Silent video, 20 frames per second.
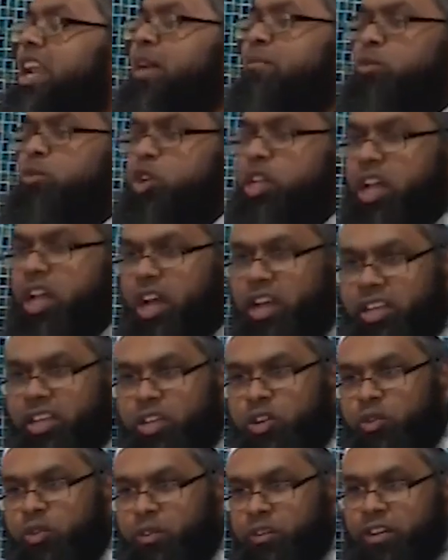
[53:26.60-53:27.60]

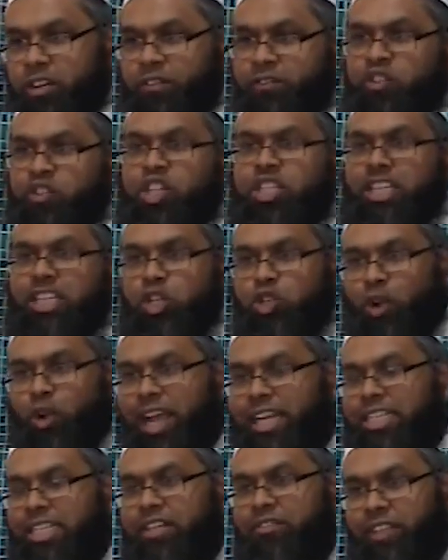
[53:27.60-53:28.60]
alhamdulillah, if she's
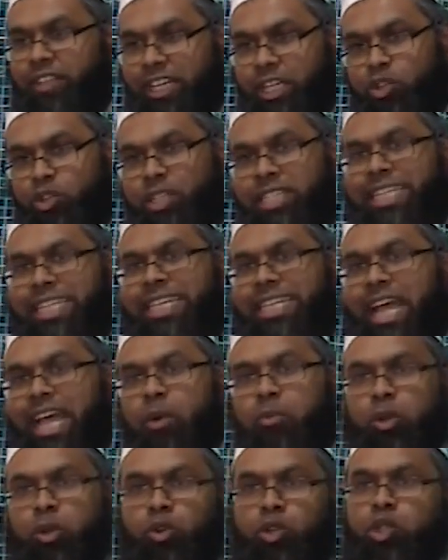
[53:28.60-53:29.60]
attractive, then you see
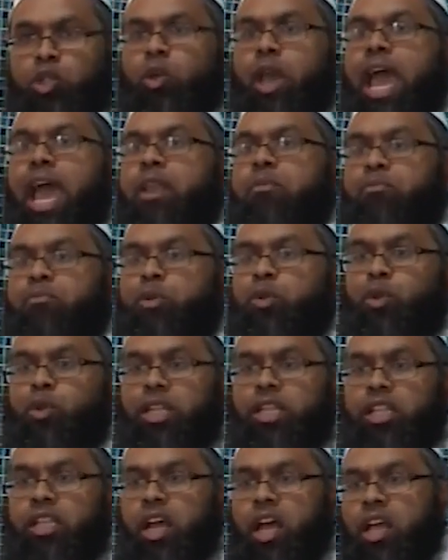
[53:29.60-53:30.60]
that will also help you
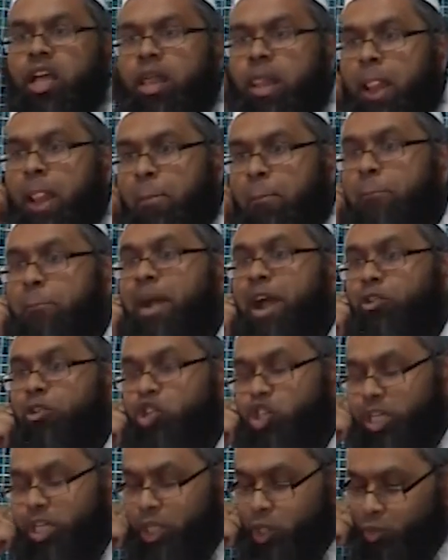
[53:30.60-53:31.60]
in the
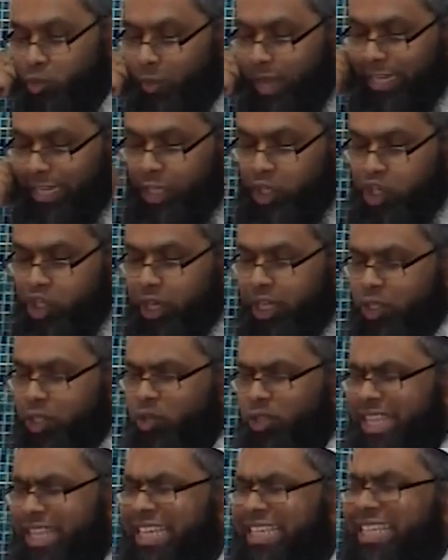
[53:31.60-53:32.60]
marriage as well, inshallah.
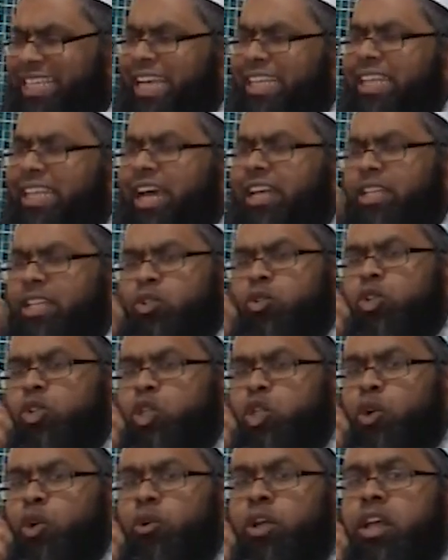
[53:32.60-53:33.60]
So things like that is
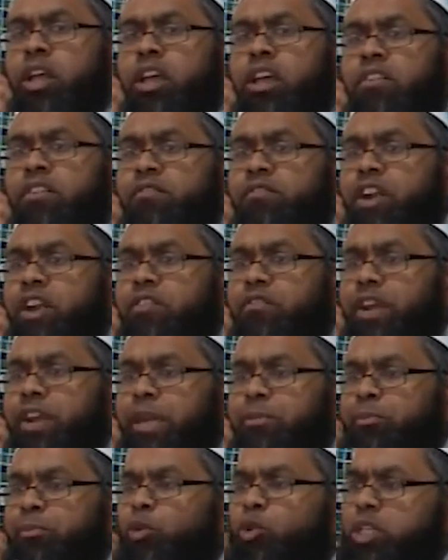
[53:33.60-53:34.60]
also very,
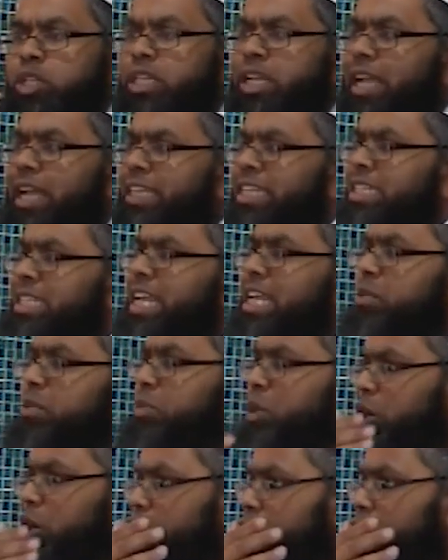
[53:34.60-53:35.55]
very important. Now this takes me on